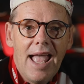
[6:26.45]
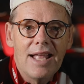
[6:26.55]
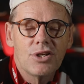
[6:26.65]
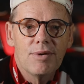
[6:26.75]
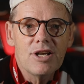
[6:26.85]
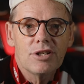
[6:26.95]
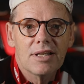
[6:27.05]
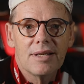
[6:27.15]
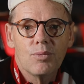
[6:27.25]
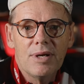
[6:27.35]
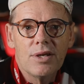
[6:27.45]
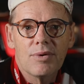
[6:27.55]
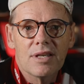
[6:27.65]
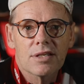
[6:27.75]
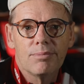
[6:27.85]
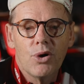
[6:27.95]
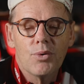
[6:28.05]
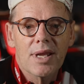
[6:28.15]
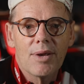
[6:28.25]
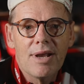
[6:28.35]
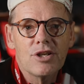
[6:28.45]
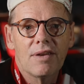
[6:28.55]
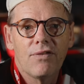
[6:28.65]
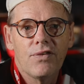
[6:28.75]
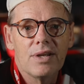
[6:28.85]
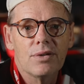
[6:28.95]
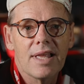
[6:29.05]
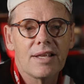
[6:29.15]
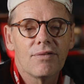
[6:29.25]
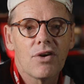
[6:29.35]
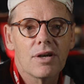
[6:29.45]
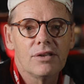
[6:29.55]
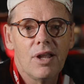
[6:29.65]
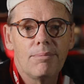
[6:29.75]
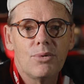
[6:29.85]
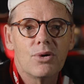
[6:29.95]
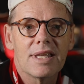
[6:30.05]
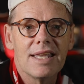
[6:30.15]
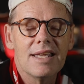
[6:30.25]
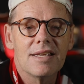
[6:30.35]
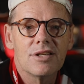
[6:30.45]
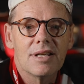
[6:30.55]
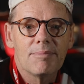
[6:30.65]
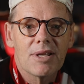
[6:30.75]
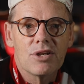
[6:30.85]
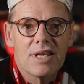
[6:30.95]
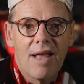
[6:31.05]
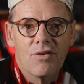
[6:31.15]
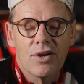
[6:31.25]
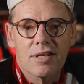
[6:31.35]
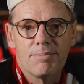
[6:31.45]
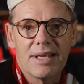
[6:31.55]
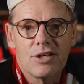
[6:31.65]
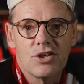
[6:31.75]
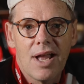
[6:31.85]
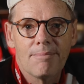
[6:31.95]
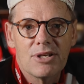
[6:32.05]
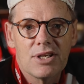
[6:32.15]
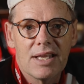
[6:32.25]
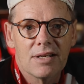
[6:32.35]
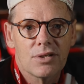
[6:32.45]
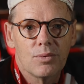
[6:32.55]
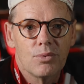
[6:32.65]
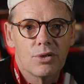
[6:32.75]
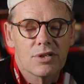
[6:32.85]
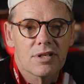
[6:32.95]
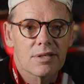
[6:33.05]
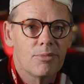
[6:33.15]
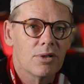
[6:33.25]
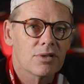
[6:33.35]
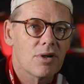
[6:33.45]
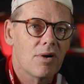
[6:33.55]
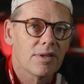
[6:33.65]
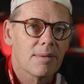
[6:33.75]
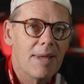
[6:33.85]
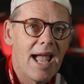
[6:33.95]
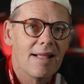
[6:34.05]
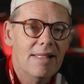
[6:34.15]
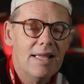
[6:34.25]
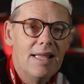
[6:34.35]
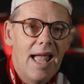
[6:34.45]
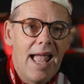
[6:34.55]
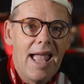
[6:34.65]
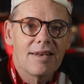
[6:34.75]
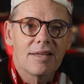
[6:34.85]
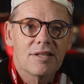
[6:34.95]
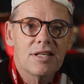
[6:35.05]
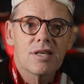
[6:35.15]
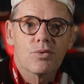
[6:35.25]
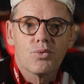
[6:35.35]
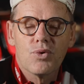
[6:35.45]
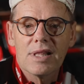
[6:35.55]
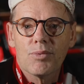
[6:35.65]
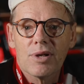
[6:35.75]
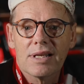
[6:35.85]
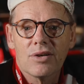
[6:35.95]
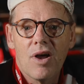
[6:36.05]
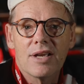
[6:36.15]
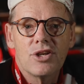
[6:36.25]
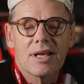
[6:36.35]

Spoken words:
And you actually, when you're in the small ring, you actually feel like you've got a lot more gears, because you haven't got as big a jump as you're getting towards the smallest cog on the back. And this is really, really nice.